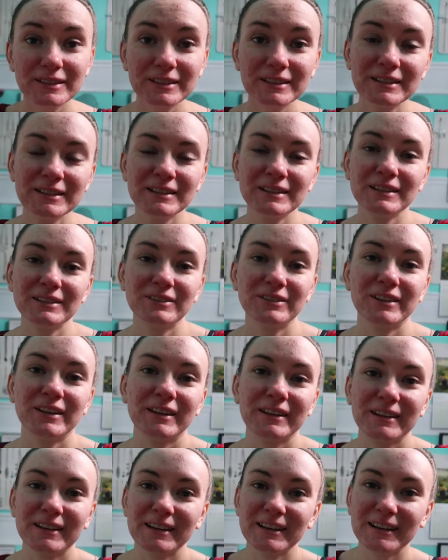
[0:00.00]
Good
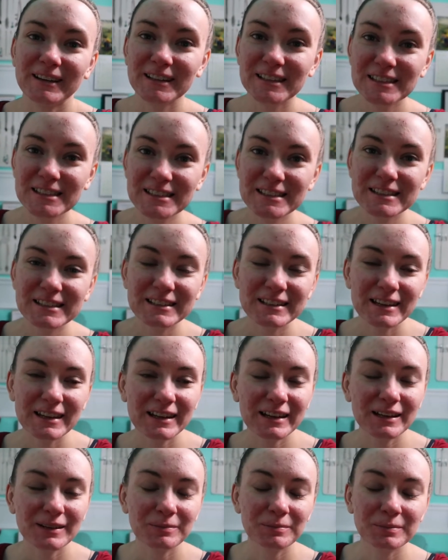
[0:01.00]
evening, guys, and
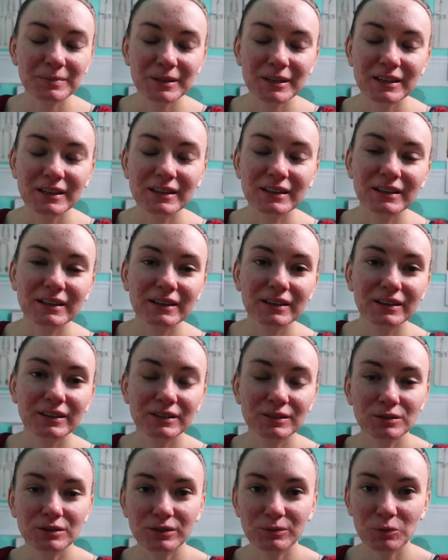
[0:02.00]
happy
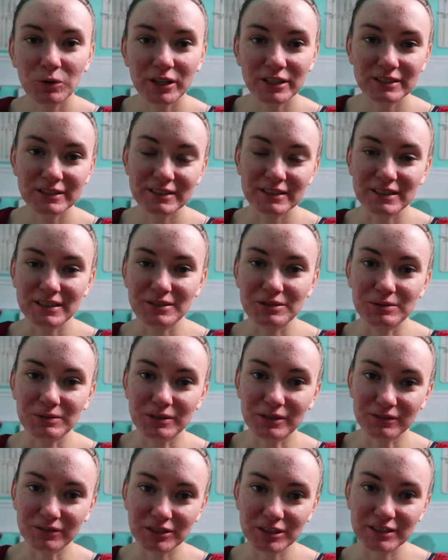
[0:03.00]
Wednesday to
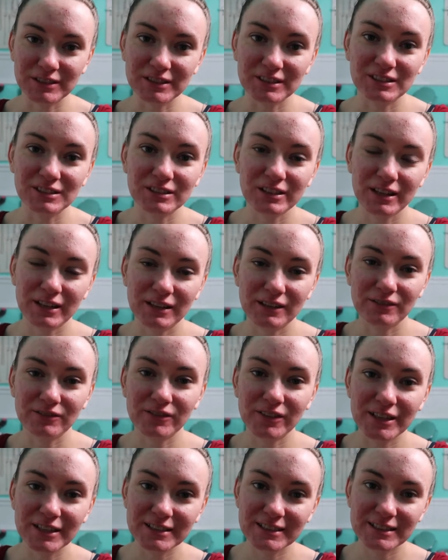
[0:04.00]
all of your sunshiny
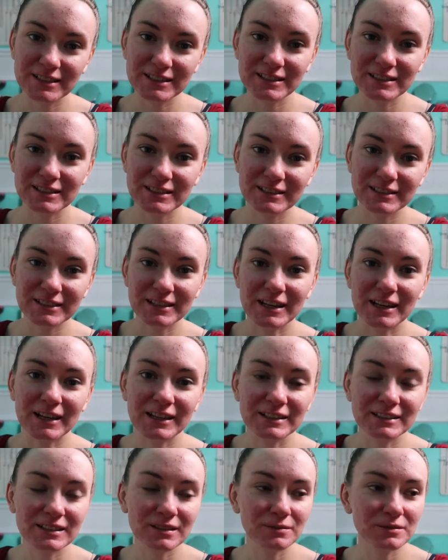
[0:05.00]
faces.
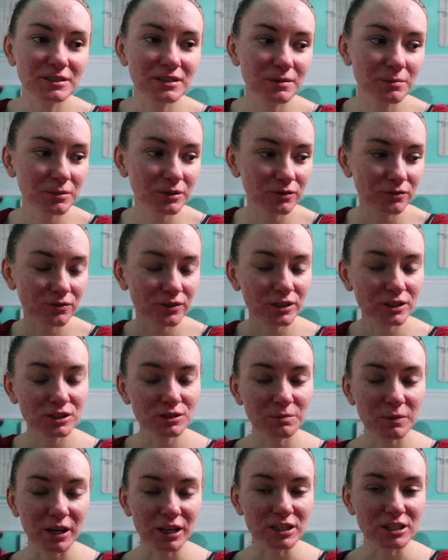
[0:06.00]
Guys, I was able to
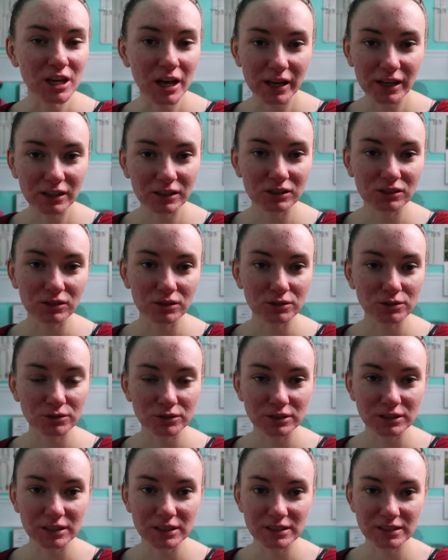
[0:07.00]
finish my entire
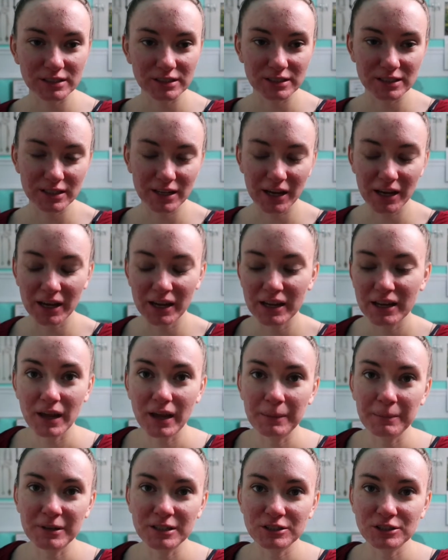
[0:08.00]
grocery list today.
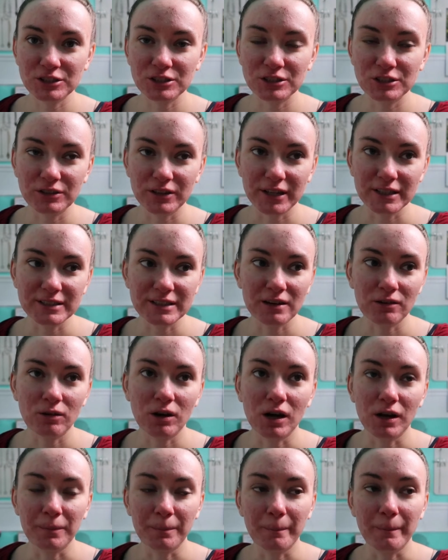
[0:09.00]
I mentioned to you guys how
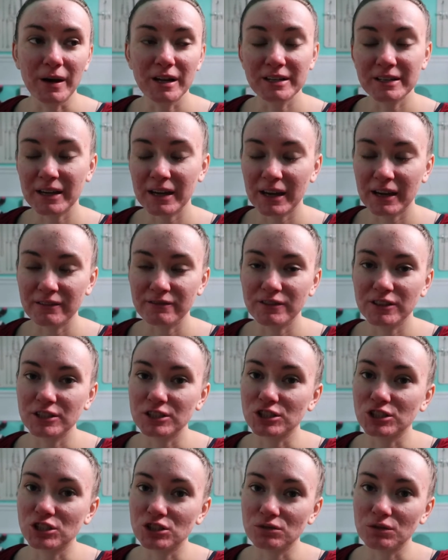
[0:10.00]
on Monday I
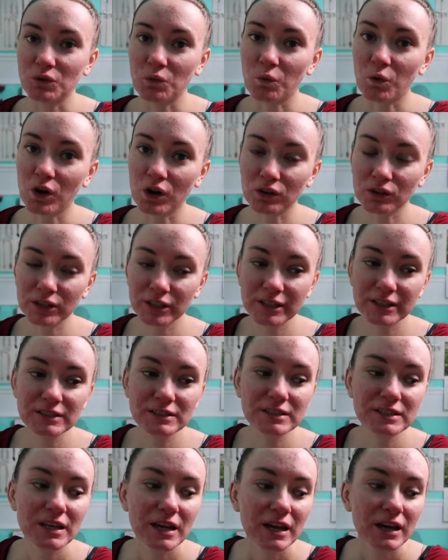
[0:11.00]
finished doing
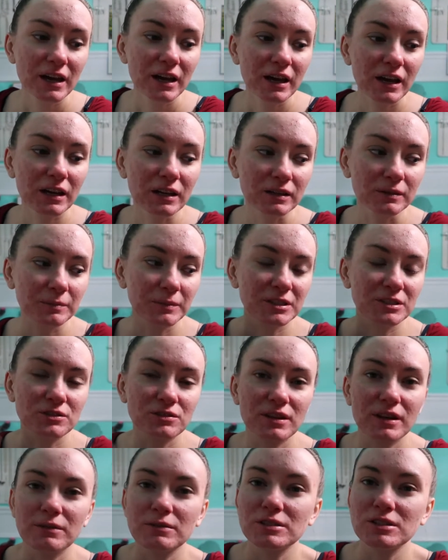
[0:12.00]
Walgreens, and
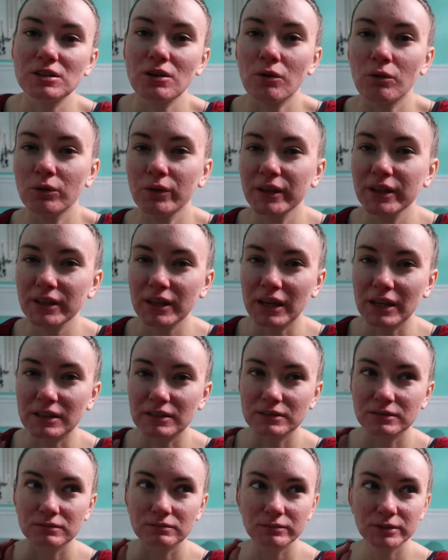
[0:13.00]
so that was the only
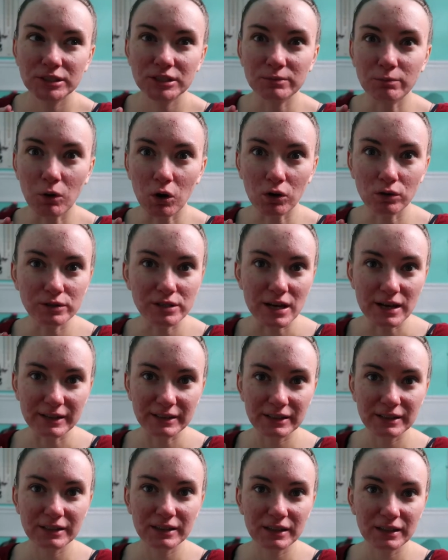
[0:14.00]
like small
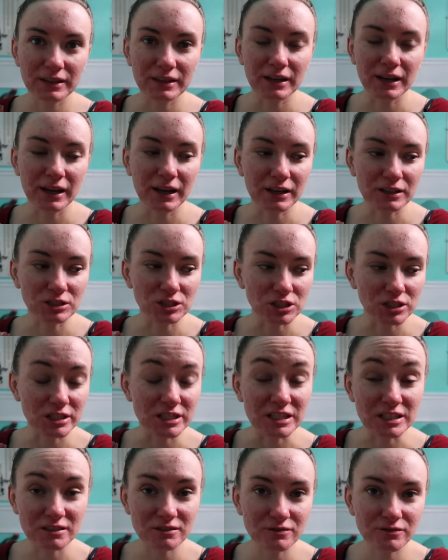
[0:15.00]
tiny thing that I actually
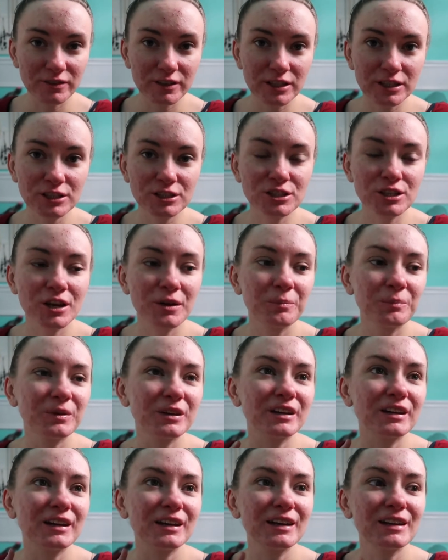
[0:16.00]
didn't finish
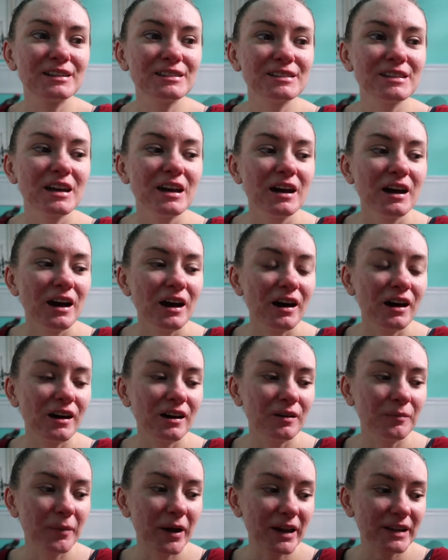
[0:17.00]
because
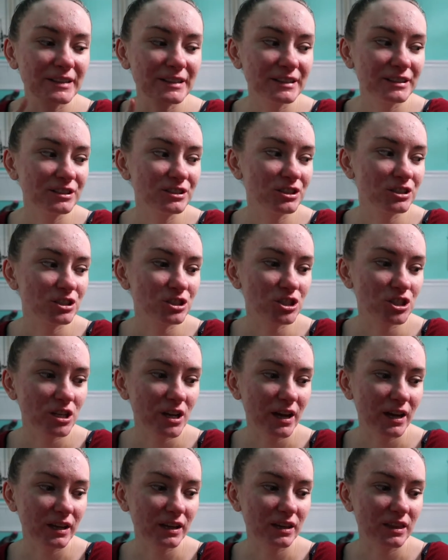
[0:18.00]
I need to
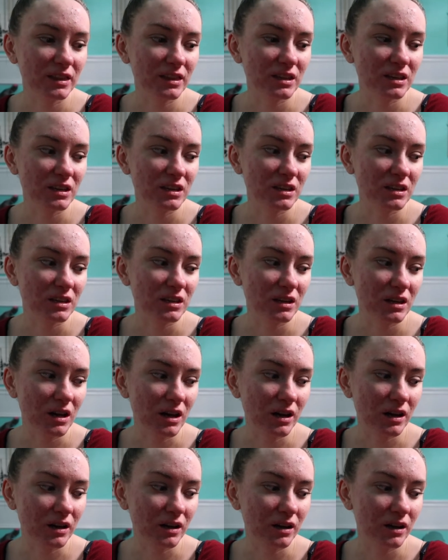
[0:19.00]
check the
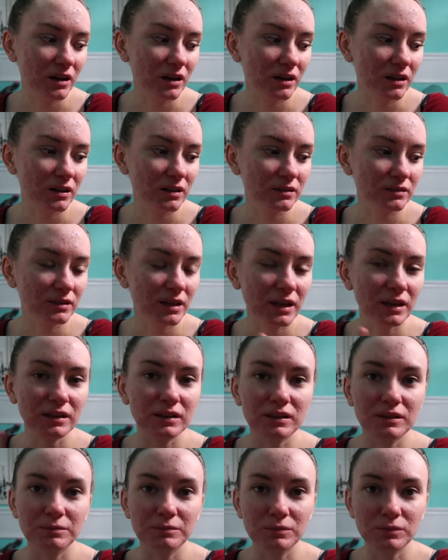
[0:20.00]

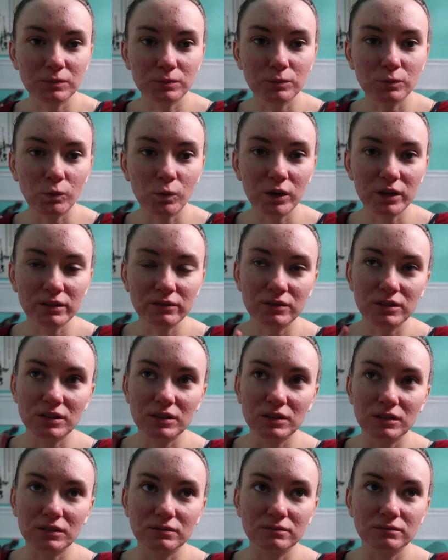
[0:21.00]
like one of
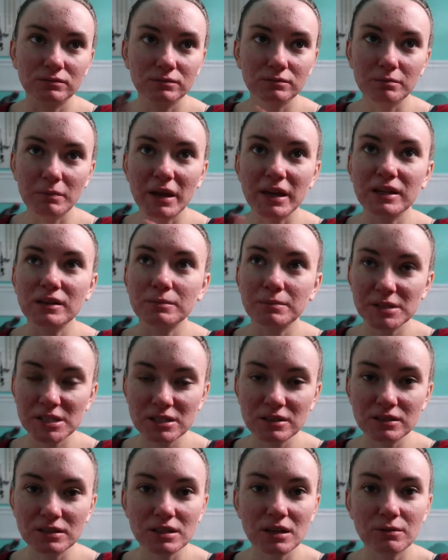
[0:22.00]
the makeup
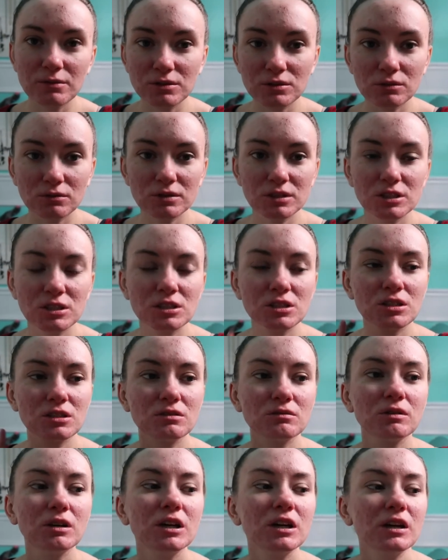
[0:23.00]
deals I was going to
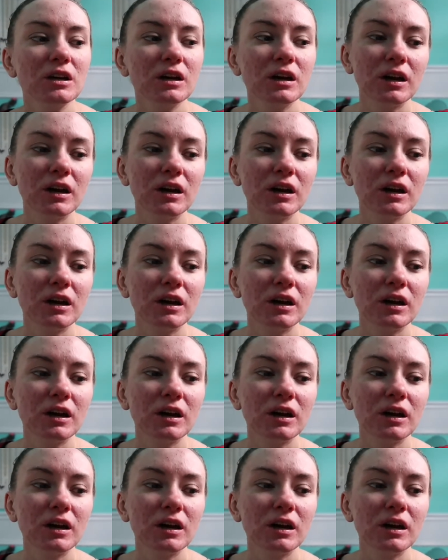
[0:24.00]
do.